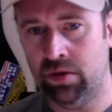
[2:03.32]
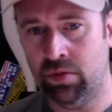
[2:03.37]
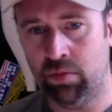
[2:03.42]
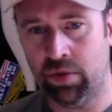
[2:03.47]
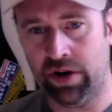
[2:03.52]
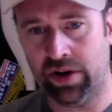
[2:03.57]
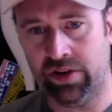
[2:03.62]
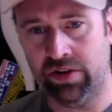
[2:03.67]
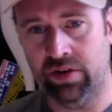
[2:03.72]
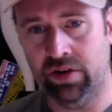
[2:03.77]
you
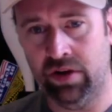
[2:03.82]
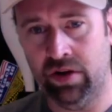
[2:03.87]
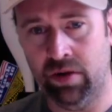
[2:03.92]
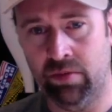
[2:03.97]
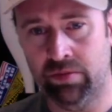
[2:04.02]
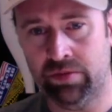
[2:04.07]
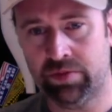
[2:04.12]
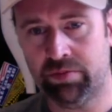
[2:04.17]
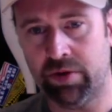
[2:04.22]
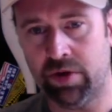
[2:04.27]
bring a
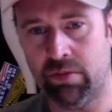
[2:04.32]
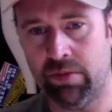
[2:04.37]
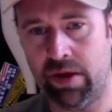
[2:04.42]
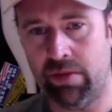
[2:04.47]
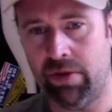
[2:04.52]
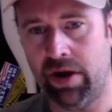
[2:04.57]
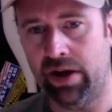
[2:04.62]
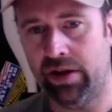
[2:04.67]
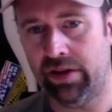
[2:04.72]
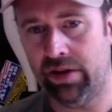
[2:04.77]

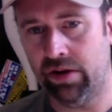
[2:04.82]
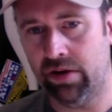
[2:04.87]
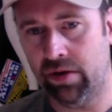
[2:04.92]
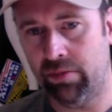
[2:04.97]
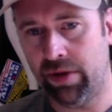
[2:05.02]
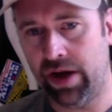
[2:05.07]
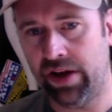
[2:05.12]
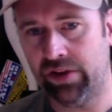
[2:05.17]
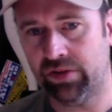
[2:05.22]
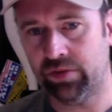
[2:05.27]
spinnerbait by there and the
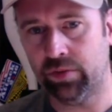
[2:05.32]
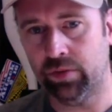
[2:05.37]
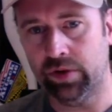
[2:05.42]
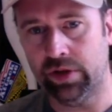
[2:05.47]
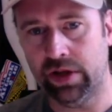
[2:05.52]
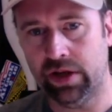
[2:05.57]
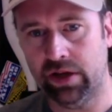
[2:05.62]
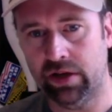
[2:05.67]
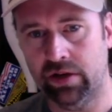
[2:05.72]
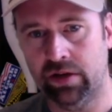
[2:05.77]
bass will
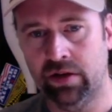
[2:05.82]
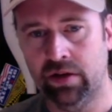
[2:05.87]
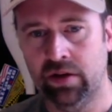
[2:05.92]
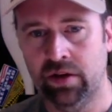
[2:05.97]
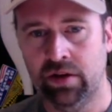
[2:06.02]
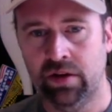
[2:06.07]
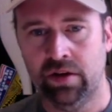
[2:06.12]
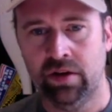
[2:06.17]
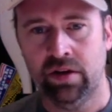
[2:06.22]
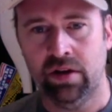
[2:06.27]
hit it.
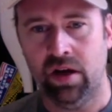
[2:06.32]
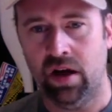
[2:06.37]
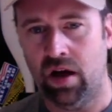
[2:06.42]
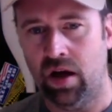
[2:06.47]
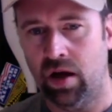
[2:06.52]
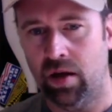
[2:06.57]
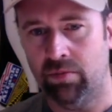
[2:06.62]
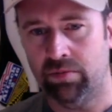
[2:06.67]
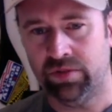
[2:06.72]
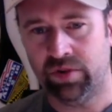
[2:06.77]

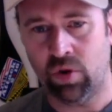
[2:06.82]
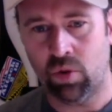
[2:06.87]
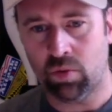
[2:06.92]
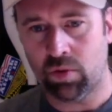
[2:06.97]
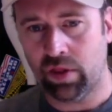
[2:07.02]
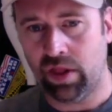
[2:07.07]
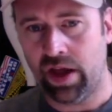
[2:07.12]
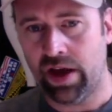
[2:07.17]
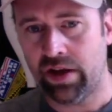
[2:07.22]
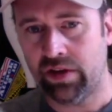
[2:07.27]
Don't
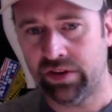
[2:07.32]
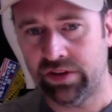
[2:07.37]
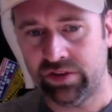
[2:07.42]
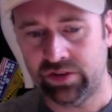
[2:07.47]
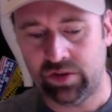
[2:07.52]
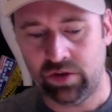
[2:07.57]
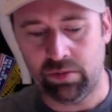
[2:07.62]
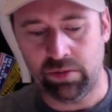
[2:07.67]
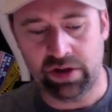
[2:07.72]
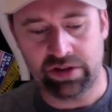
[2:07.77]
rely on this
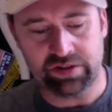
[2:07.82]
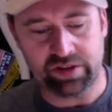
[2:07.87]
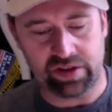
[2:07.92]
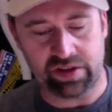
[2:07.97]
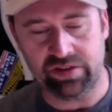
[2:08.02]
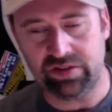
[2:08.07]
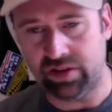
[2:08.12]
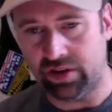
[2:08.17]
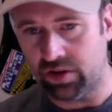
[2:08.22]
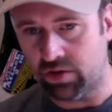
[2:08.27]
too much. Like I
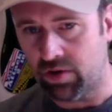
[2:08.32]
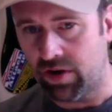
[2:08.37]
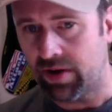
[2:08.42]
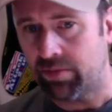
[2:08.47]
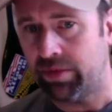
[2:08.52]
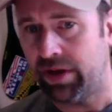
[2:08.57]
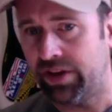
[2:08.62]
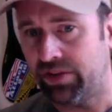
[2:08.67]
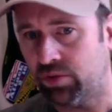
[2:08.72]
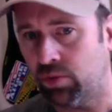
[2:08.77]
said, the
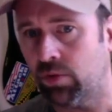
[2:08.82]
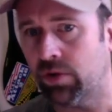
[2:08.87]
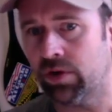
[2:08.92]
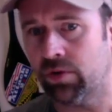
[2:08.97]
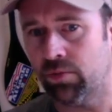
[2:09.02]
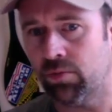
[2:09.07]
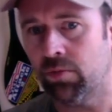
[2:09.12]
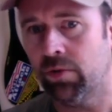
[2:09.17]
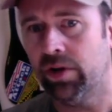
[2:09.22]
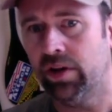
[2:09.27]
crankbaits work
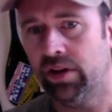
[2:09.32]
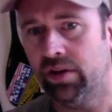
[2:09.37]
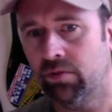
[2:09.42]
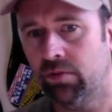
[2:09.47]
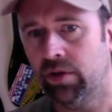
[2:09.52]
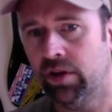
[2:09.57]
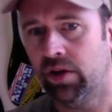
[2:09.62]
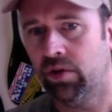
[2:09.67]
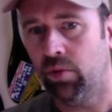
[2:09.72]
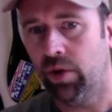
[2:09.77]
really,
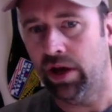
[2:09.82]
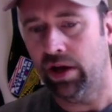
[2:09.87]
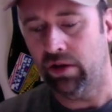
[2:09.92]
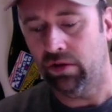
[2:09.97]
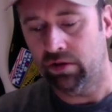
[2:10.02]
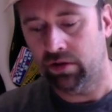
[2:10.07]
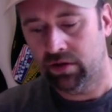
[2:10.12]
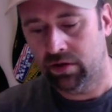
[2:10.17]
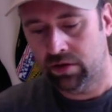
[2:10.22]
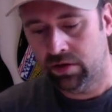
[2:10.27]
really well.